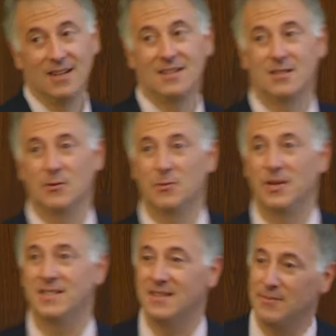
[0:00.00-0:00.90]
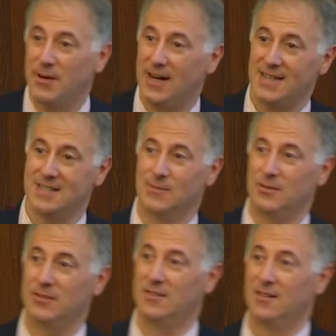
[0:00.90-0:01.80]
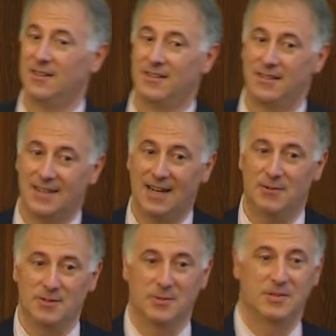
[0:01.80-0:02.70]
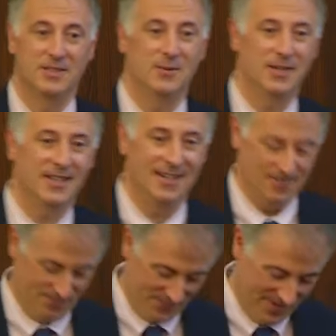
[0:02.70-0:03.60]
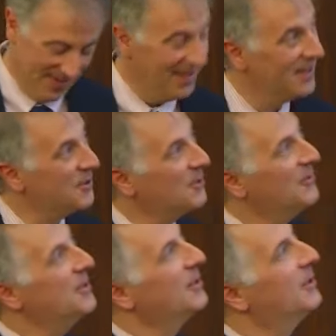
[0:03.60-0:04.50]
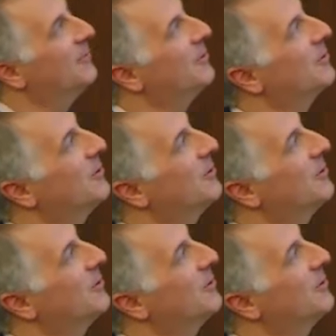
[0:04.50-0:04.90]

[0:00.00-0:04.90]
So it wasn't impossible that that was what was going on. And it took a very clever